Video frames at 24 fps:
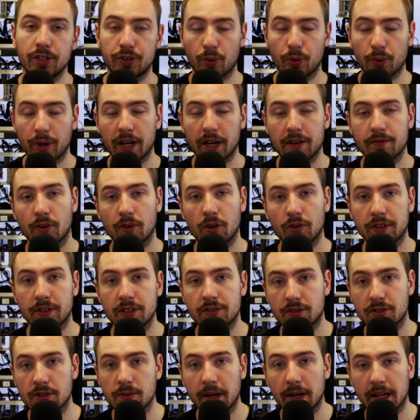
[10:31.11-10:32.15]
don't get involved in
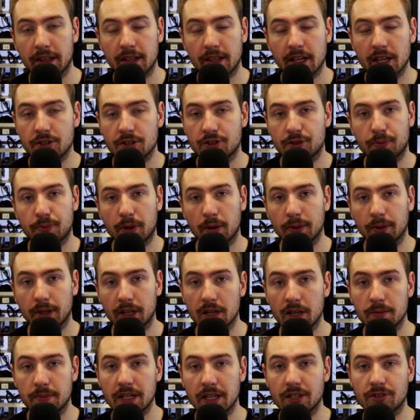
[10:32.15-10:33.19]
too many things, you're probably going
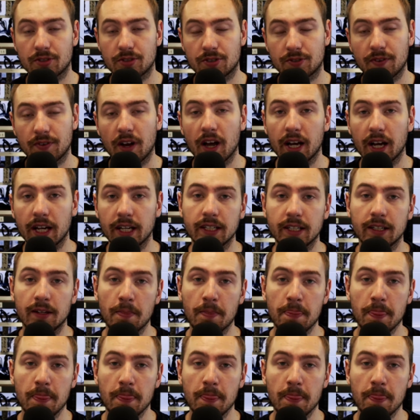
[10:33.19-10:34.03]
to be just fine.